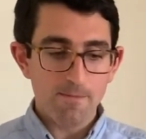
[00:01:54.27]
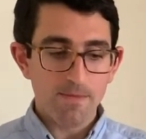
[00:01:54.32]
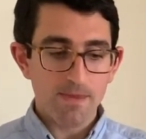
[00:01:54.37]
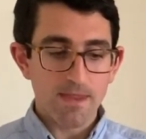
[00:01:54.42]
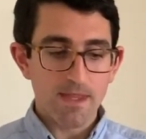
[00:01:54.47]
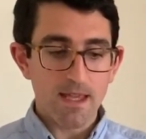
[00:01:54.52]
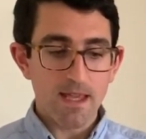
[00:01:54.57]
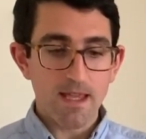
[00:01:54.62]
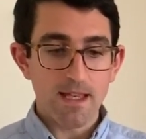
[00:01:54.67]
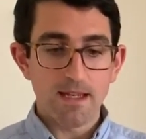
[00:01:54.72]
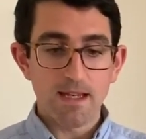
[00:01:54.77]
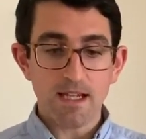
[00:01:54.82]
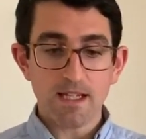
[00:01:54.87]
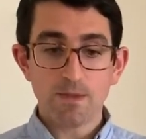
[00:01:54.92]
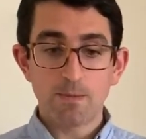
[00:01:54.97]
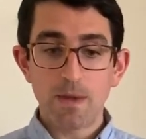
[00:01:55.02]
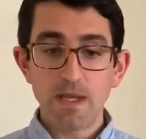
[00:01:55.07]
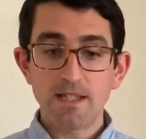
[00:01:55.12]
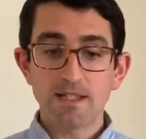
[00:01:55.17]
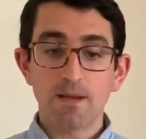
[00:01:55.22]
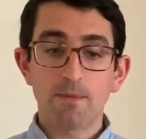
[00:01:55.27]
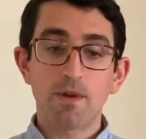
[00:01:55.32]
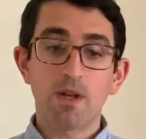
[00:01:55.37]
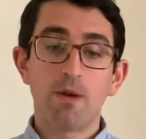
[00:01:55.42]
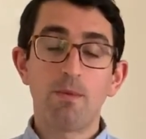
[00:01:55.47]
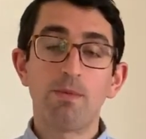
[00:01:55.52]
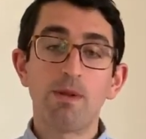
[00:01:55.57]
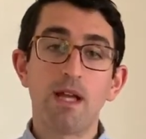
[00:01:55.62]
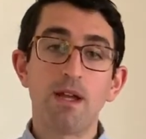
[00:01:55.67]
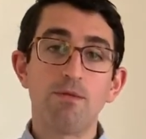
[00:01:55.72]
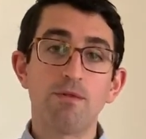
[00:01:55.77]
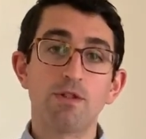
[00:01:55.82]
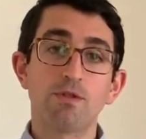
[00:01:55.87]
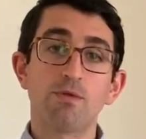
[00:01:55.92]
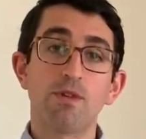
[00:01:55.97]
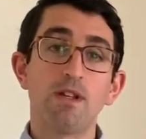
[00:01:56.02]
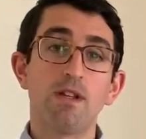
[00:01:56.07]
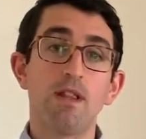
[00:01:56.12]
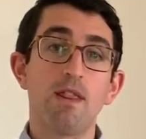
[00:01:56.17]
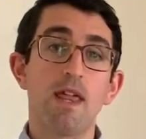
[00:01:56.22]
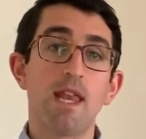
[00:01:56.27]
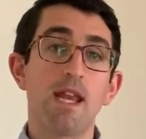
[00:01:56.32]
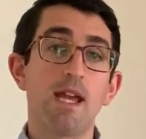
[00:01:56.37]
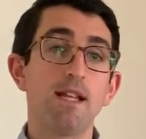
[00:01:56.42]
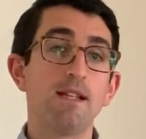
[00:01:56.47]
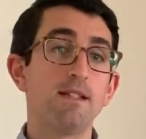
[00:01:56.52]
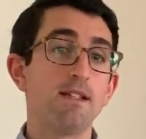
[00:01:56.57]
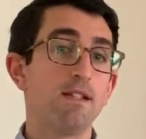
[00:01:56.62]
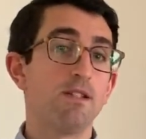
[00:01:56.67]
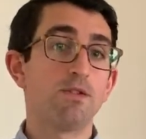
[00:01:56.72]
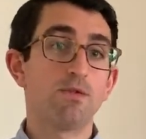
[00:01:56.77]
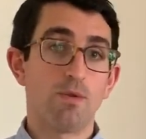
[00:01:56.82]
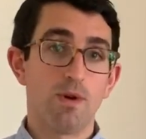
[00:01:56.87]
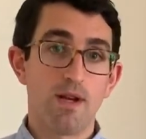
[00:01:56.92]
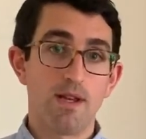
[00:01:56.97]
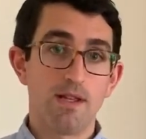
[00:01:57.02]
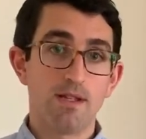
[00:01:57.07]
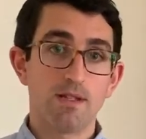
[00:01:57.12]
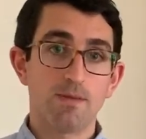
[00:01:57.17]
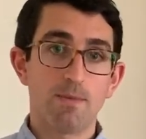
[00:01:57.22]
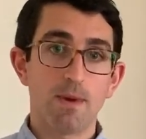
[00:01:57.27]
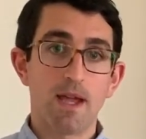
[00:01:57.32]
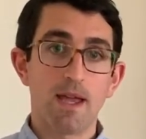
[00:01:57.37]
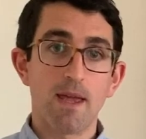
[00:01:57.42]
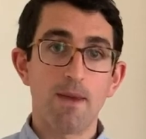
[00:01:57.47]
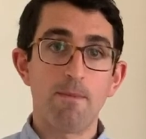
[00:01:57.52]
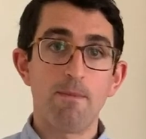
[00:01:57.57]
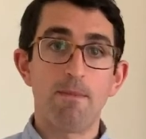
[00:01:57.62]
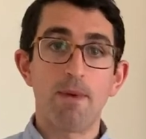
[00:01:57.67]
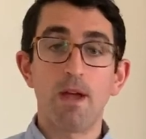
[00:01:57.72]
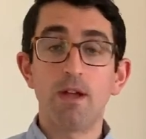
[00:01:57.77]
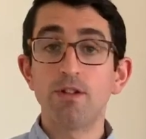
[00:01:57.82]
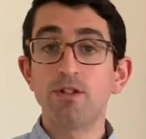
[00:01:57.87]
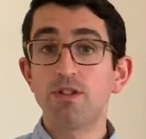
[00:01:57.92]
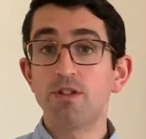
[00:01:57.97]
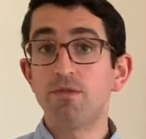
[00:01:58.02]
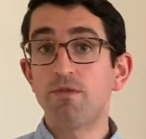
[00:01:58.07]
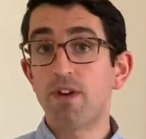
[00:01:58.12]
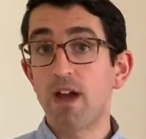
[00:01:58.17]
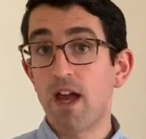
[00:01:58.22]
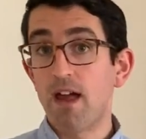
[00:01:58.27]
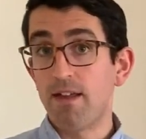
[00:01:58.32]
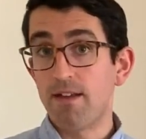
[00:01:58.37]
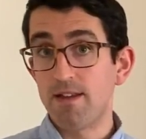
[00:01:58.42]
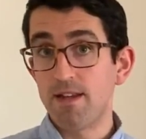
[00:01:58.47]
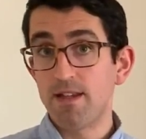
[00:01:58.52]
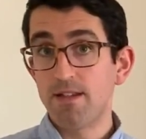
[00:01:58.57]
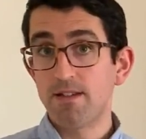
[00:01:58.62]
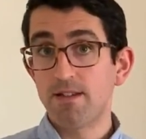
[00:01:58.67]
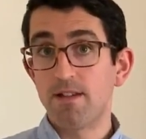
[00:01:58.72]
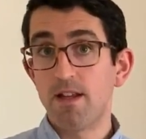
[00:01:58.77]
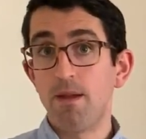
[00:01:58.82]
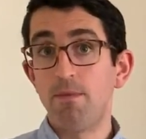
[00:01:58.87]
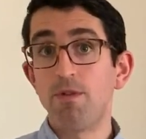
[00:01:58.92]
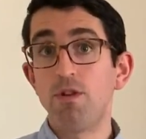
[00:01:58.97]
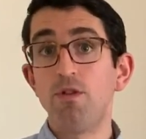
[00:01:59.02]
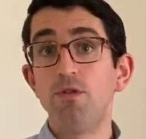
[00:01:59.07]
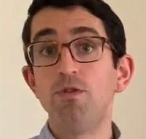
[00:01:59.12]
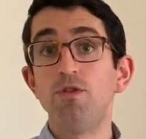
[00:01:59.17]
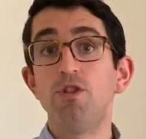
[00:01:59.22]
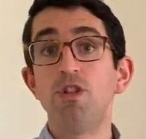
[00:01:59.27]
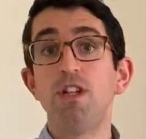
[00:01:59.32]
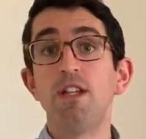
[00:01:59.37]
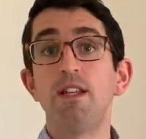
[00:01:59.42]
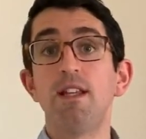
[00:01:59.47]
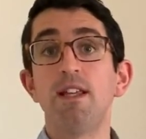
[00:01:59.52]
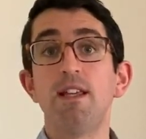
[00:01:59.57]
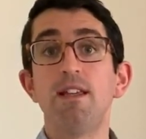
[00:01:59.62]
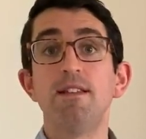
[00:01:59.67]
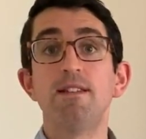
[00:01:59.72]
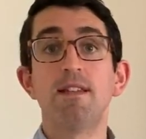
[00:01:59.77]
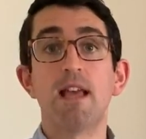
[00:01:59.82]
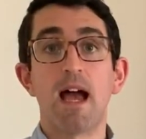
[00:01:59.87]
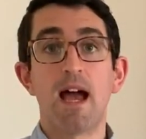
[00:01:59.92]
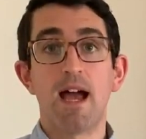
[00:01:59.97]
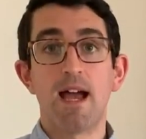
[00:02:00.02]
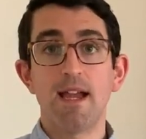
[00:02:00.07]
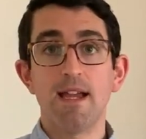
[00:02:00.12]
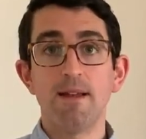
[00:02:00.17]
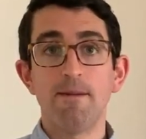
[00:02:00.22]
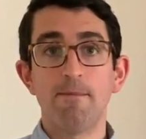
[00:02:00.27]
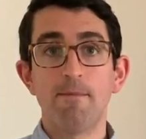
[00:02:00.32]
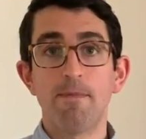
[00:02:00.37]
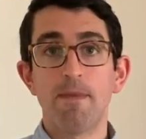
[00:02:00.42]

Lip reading: The next piece I'm going to play was written in the 1920s by a Belgian violinist named Eugene Ysaÿe.